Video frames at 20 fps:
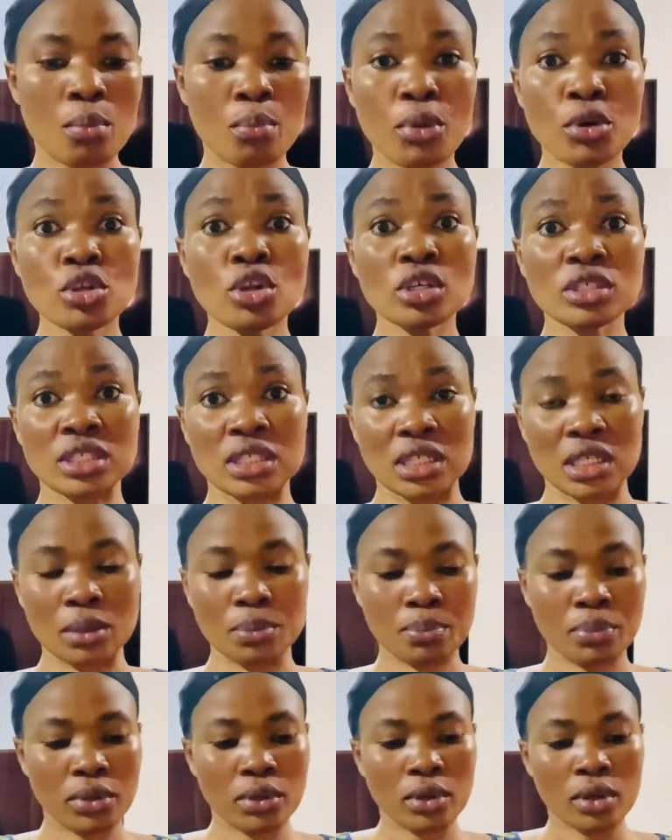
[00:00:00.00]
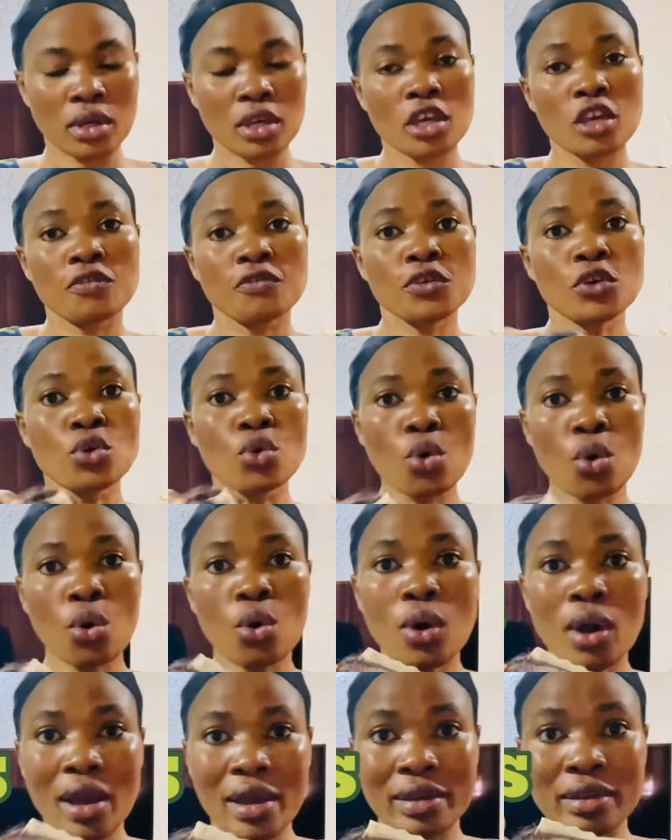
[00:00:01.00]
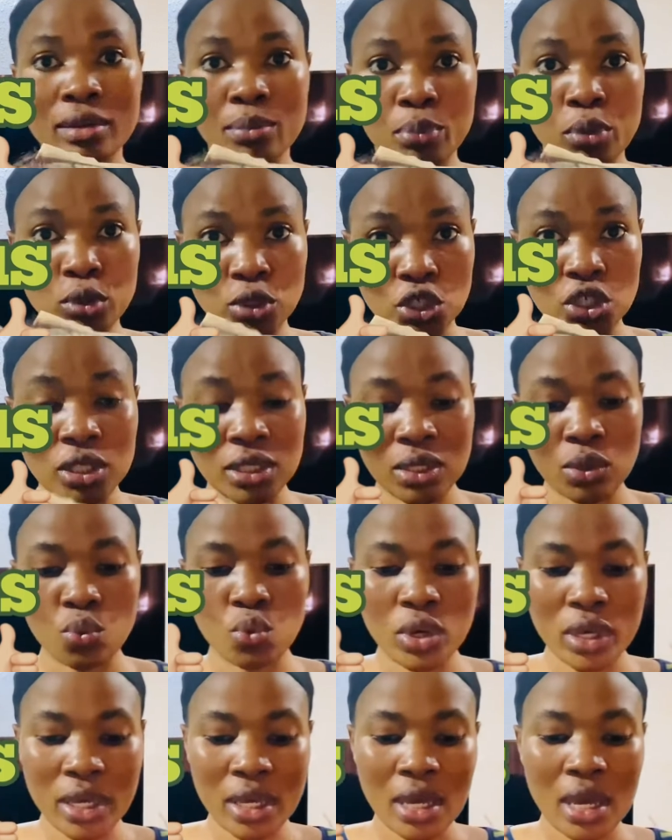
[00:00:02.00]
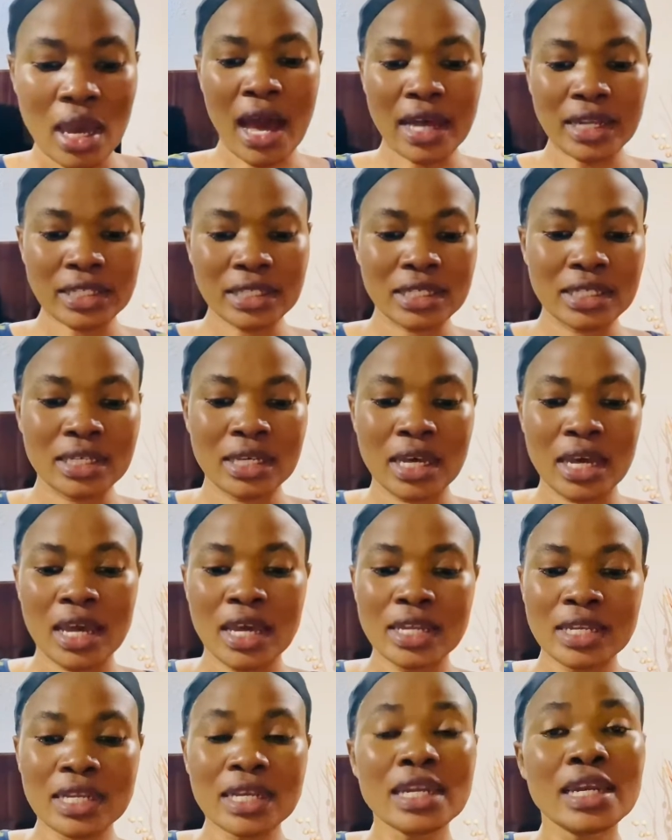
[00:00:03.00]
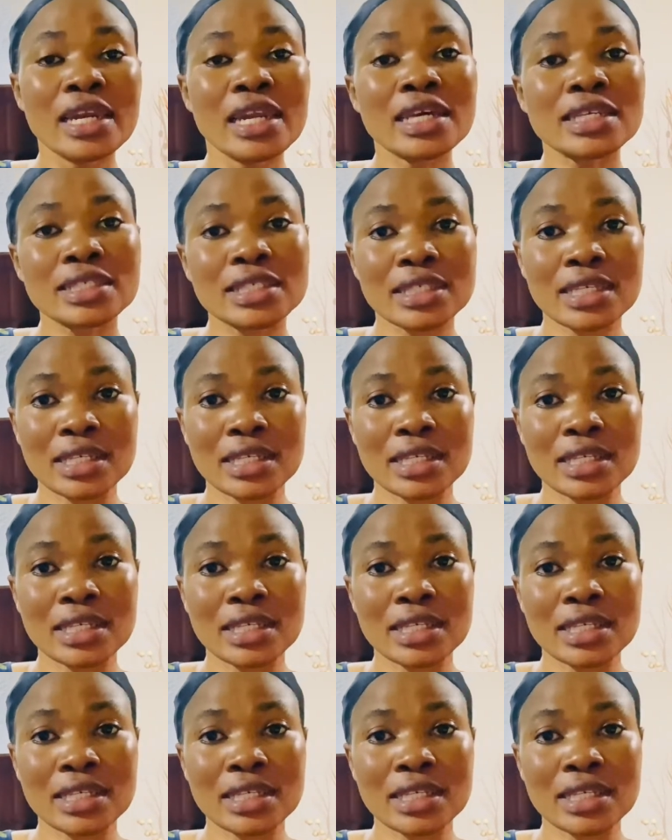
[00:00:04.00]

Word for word: Bonus tip, if you go and purchase a wig and the lace